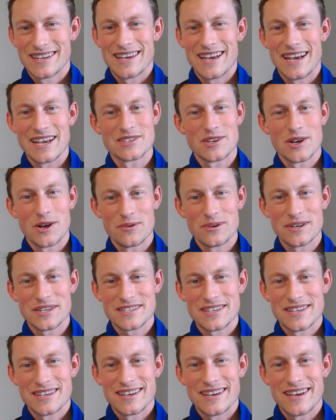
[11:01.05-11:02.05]
As
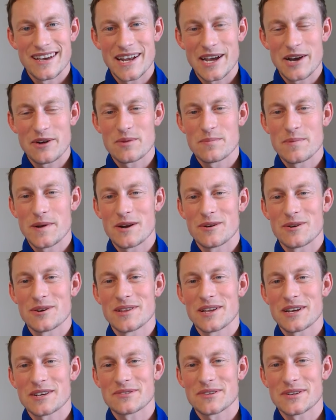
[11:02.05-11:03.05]
always, at Hauer Power
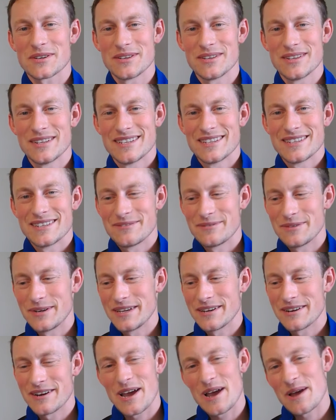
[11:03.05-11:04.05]
Electrical,
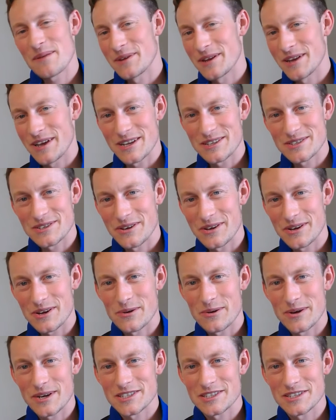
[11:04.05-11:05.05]
we are happy to answer your
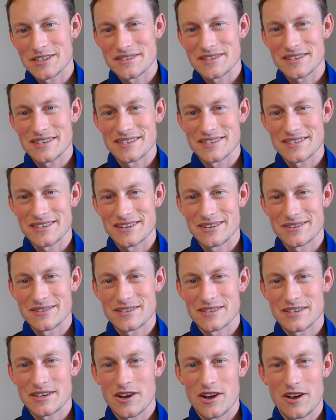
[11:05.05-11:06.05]
questions,
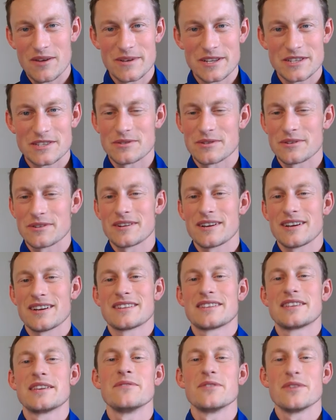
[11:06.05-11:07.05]
concerns, comments, or
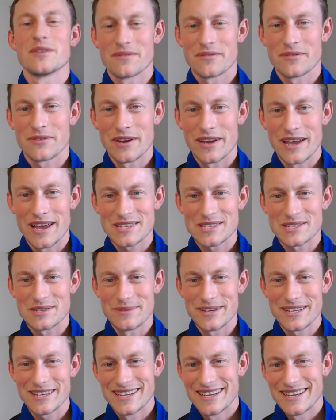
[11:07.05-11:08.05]
give you a free
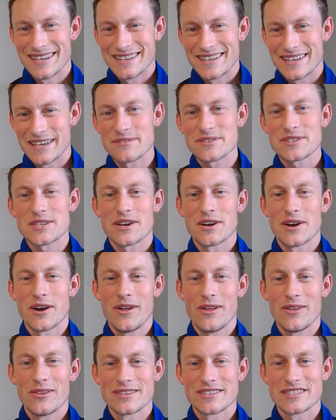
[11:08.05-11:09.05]
estimate. Give us a
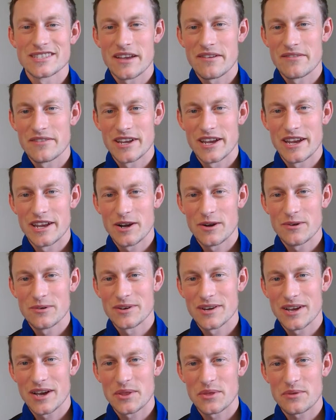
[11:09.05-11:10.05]
call,
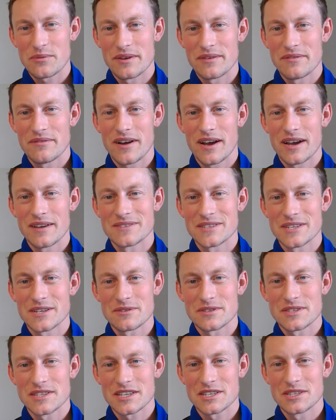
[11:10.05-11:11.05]

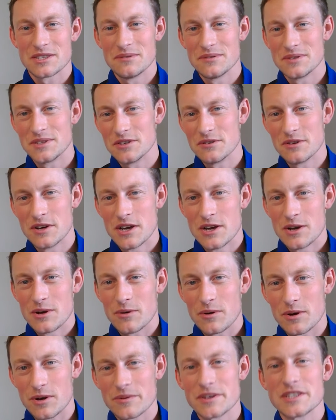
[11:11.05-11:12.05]
780-935-0622,
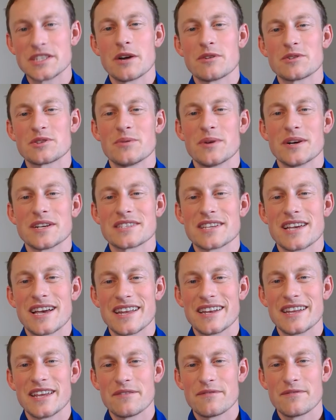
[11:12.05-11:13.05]
or reach out to us
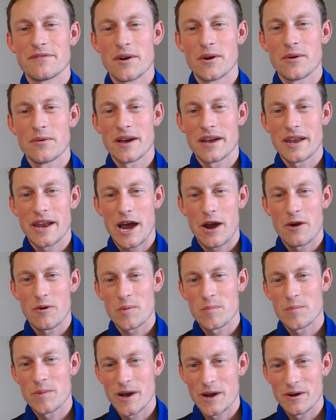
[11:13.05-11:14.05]
at
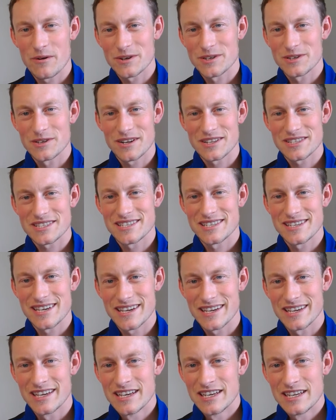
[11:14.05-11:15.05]

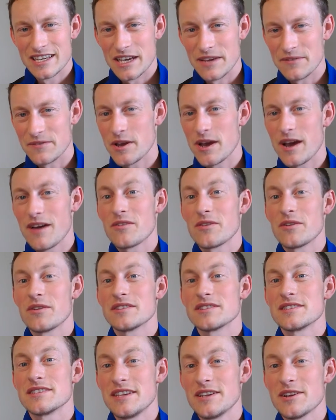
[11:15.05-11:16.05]
info@hauerpower.ca. If you
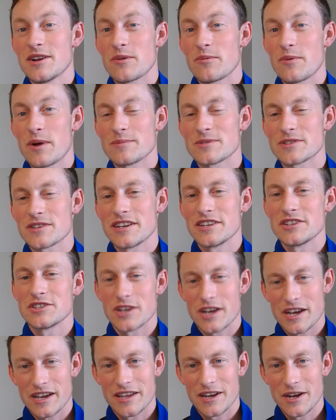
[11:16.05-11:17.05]
haven't seen our website,
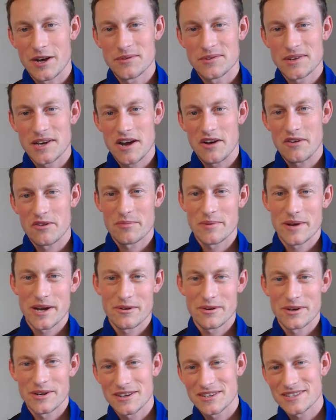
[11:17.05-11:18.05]
check it out,
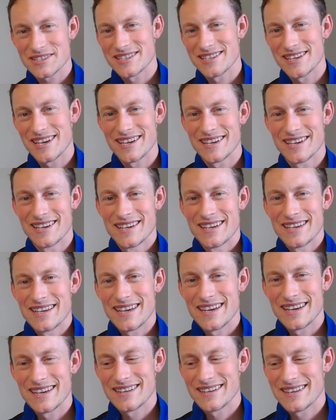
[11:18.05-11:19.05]
hauerpower.ca,
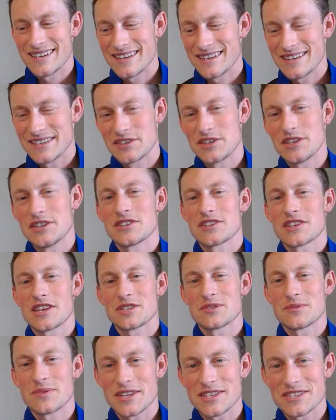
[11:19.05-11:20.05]
and get in
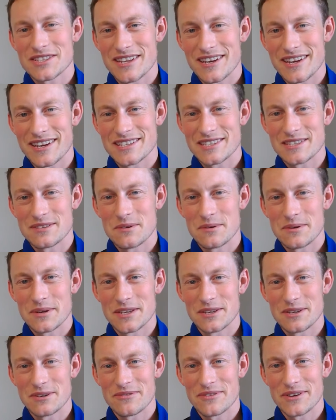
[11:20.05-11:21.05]
touch with us today. See what we
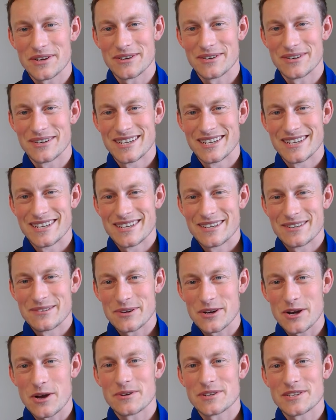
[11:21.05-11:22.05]
can do for you.
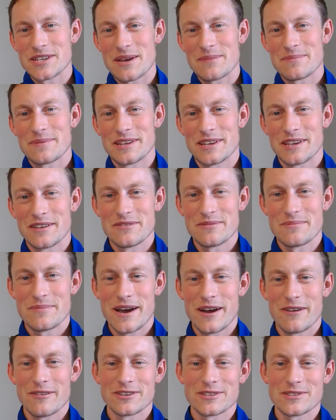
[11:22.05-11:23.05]
We're always happy to give you power.